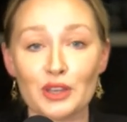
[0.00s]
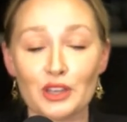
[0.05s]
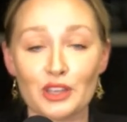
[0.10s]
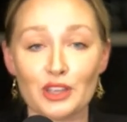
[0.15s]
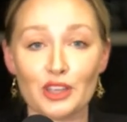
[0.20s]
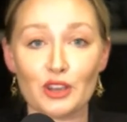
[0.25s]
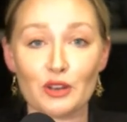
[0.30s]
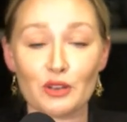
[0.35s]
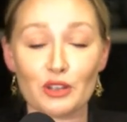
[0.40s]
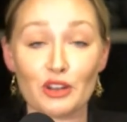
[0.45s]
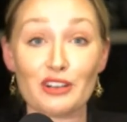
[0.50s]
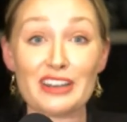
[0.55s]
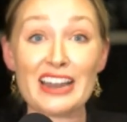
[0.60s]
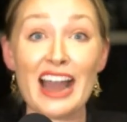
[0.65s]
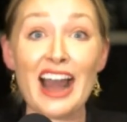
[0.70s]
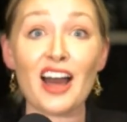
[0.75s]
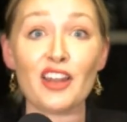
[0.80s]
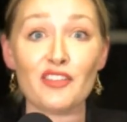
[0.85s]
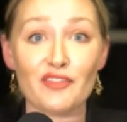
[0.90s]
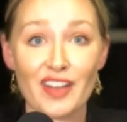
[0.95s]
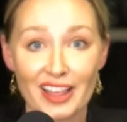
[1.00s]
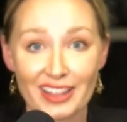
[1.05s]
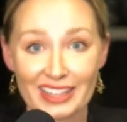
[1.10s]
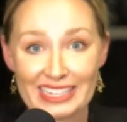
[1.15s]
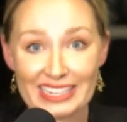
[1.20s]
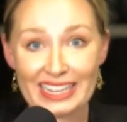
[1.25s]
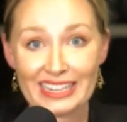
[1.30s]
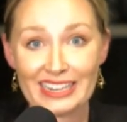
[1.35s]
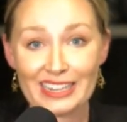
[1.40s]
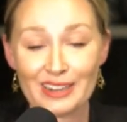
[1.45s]
not
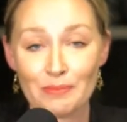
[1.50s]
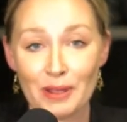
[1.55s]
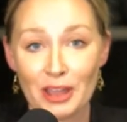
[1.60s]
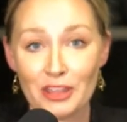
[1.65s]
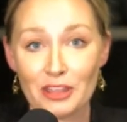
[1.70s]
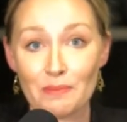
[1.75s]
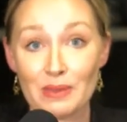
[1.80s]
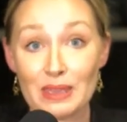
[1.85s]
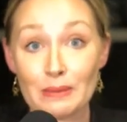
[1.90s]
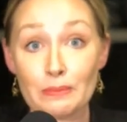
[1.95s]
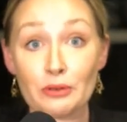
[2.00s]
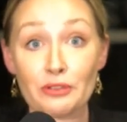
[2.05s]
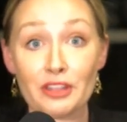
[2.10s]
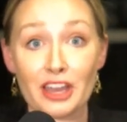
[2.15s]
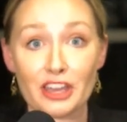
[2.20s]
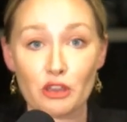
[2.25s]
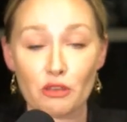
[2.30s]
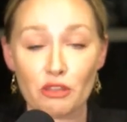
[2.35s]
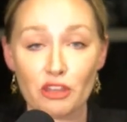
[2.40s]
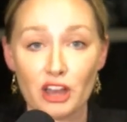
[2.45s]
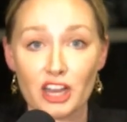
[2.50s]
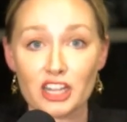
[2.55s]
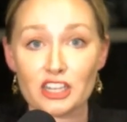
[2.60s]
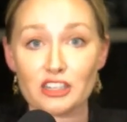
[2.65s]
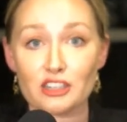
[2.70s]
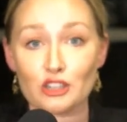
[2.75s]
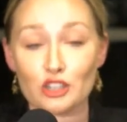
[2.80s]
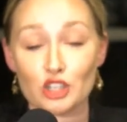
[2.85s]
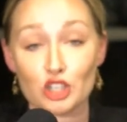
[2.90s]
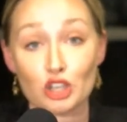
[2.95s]
validated by the people that you
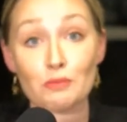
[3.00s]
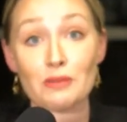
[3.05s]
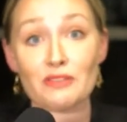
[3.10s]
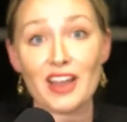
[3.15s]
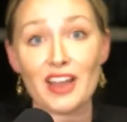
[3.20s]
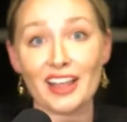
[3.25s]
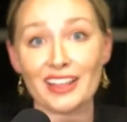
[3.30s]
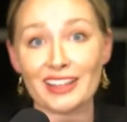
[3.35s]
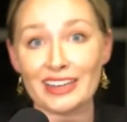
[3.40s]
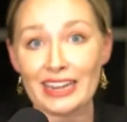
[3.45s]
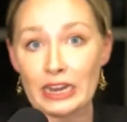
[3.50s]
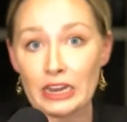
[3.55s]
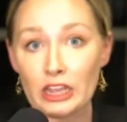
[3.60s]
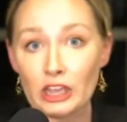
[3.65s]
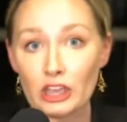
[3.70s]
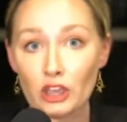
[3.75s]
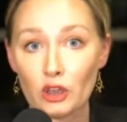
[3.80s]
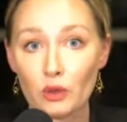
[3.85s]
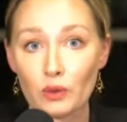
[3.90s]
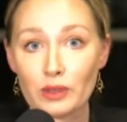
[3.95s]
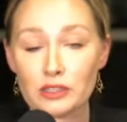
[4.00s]
thought should be validating you.